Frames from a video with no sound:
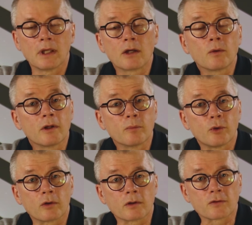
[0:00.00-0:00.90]
Equally
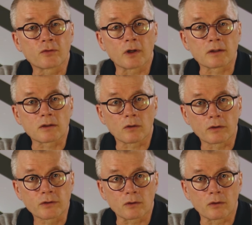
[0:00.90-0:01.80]
important is for us
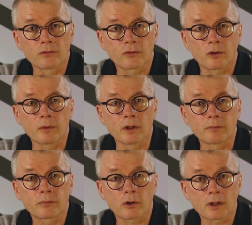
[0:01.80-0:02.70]
also, from
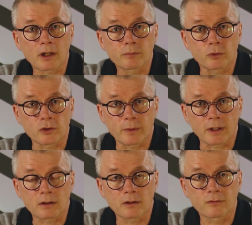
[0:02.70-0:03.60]
a product
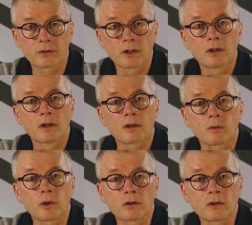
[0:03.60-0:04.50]
perspective,
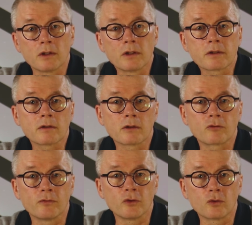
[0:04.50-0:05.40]
that we continuously
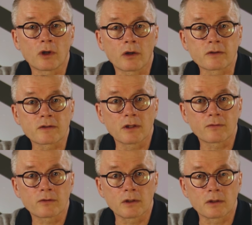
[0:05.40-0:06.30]
review our
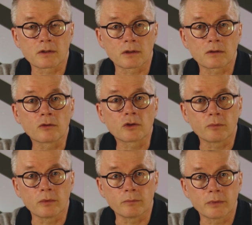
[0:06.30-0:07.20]
safety and
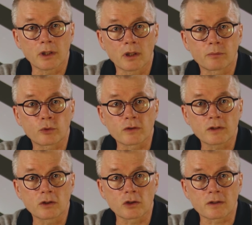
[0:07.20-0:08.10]
security
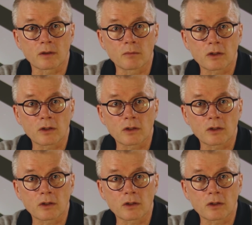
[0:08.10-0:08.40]
procedures and